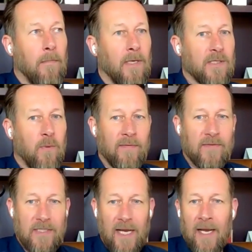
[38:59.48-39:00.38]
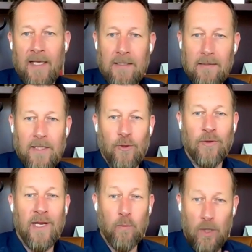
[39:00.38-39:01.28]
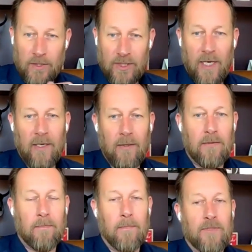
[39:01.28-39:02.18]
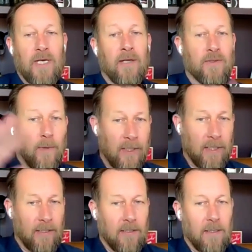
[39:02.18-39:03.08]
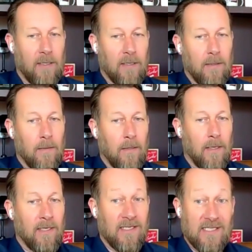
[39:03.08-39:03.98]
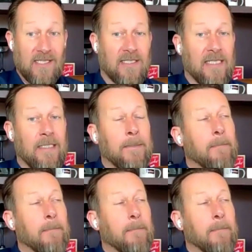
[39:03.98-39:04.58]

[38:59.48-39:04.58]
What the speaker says: His wife's dead. He only had one child. The child's working in the city,